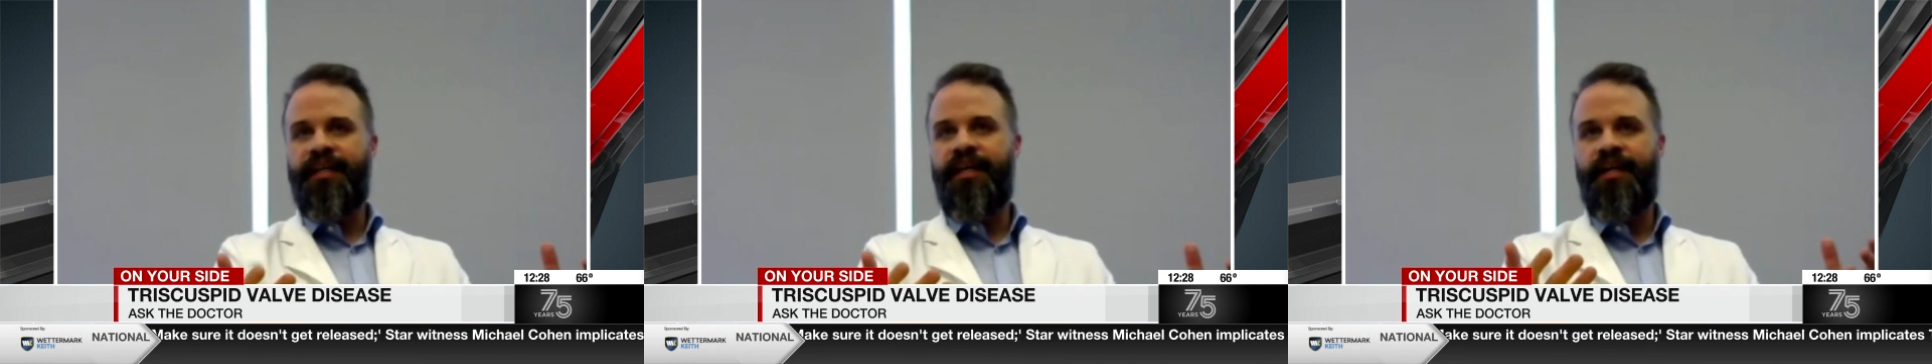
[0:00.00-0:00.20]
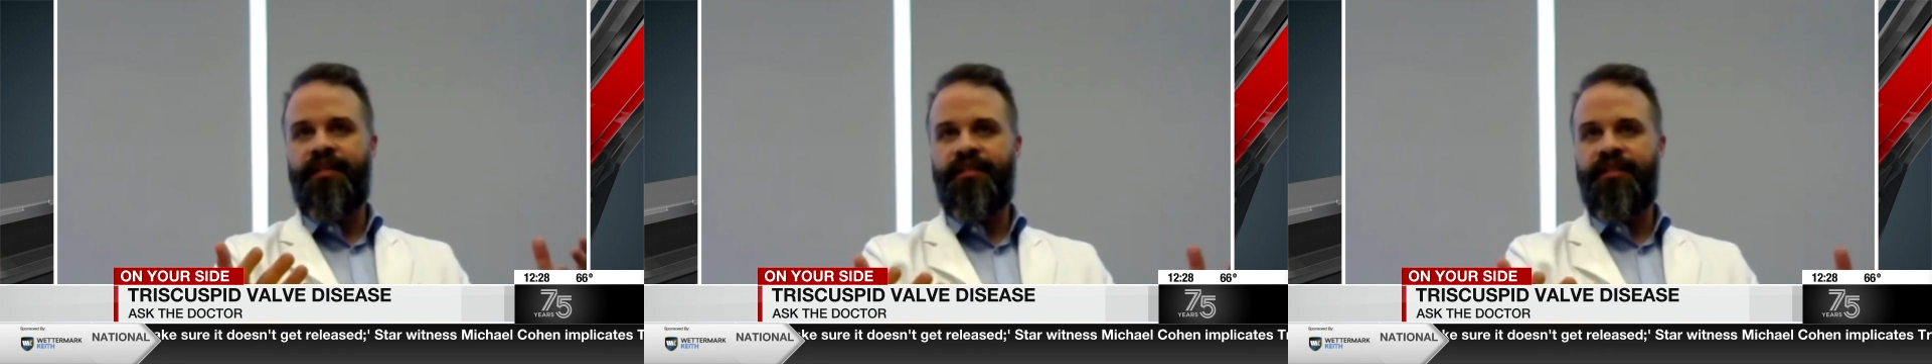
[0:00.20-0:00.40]

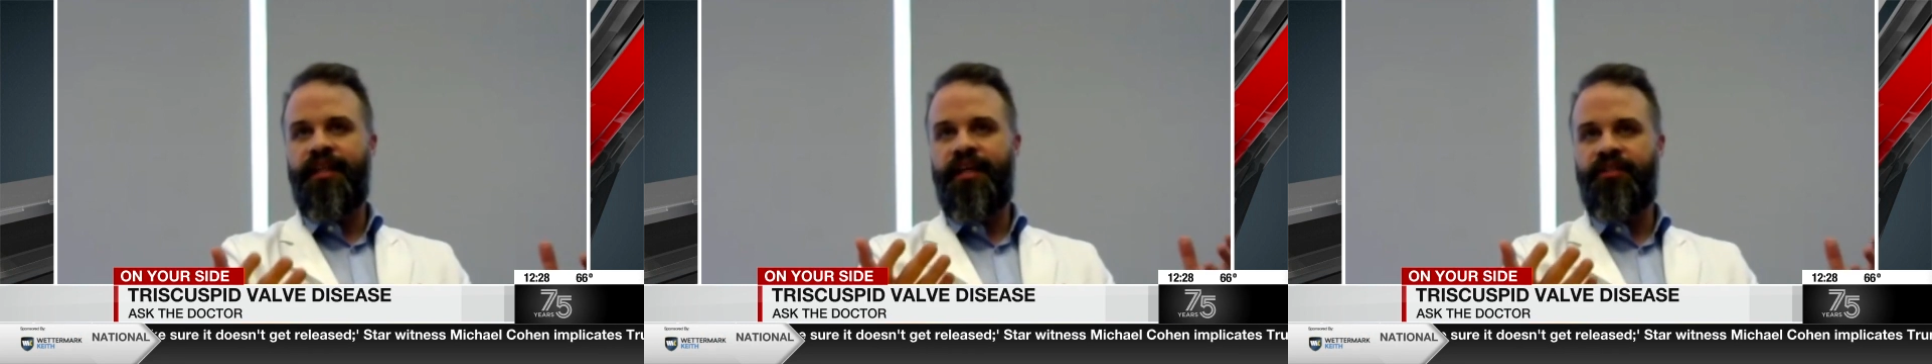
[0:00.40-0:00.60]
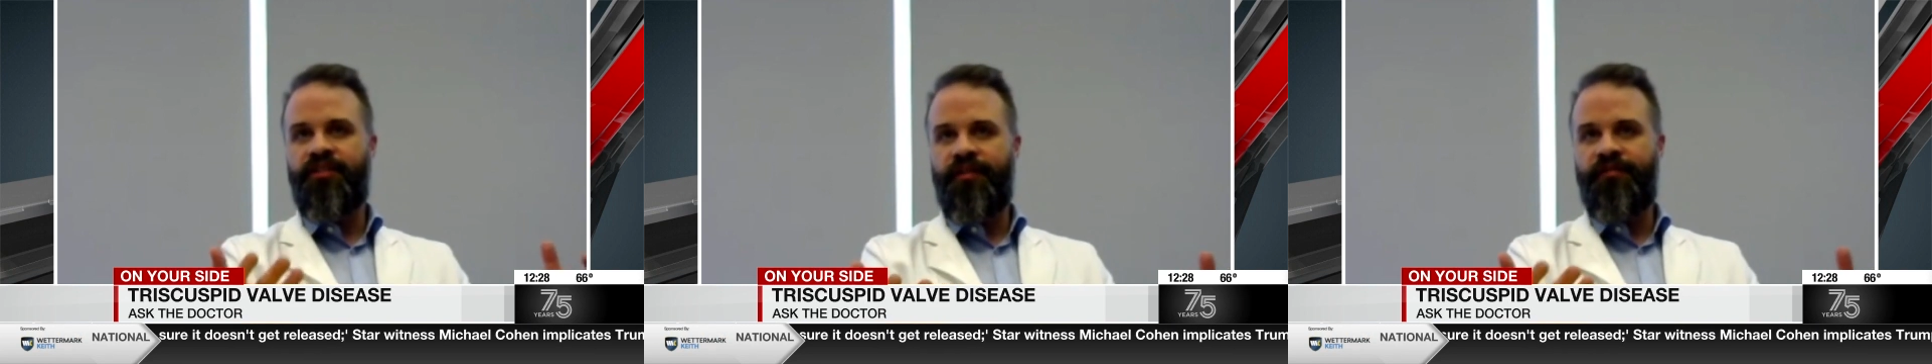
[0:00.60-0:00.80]
that
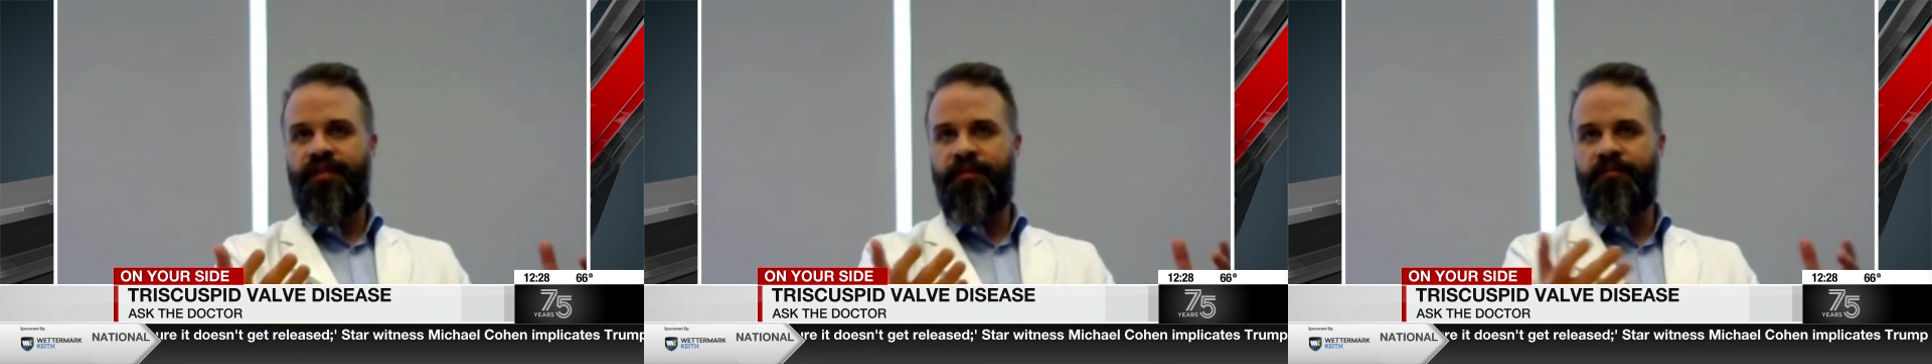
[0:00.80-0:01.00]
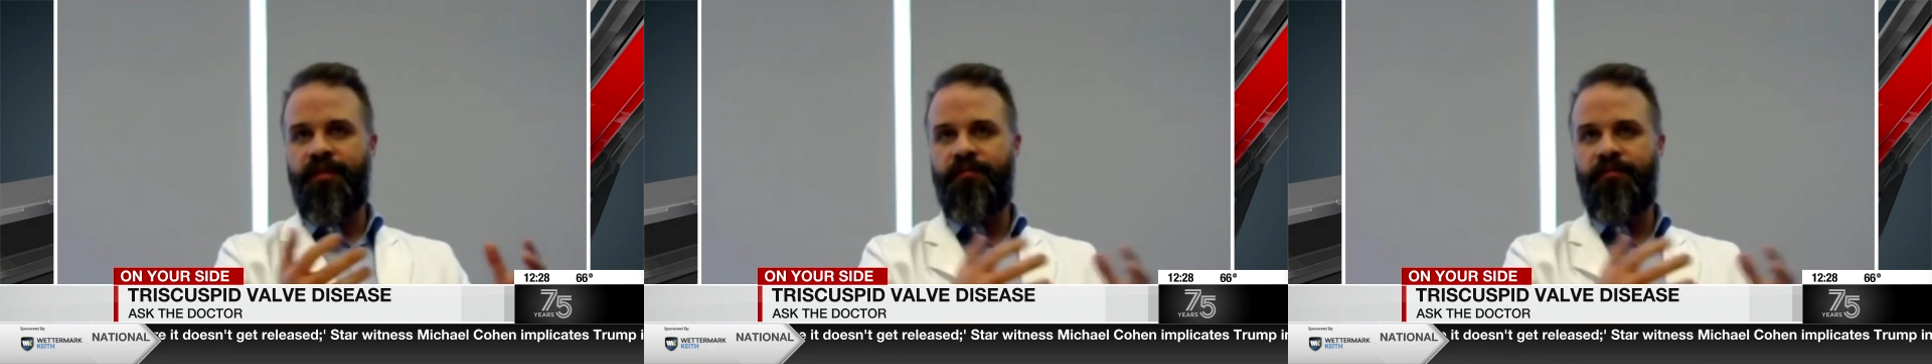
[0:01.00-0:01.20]
constellation
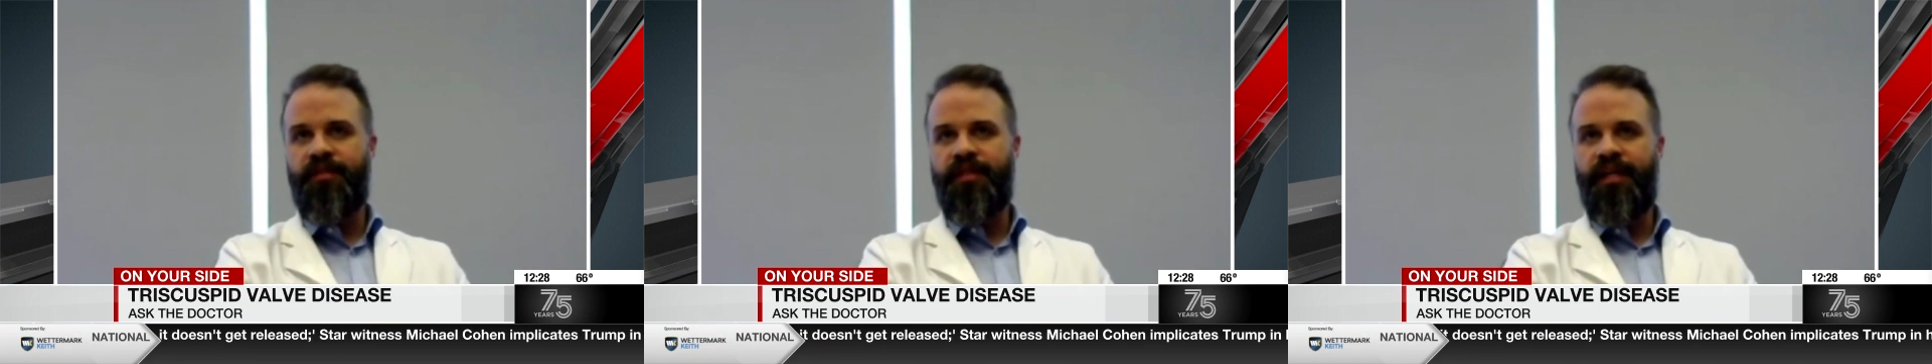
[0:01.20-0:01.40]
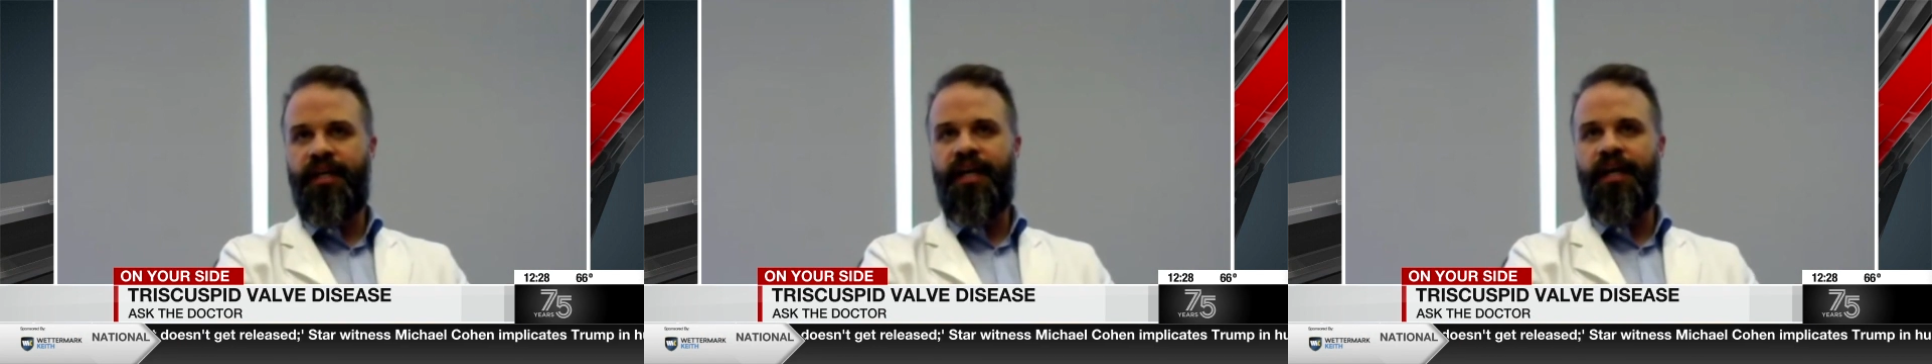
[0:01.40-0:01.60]
of
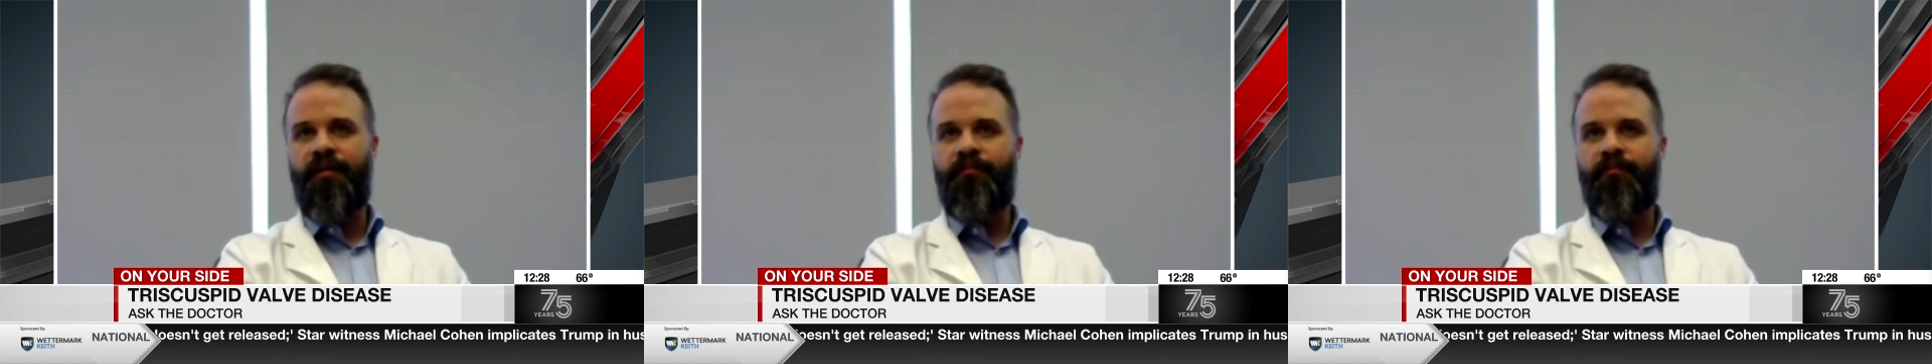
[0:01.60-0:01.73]
symptoms.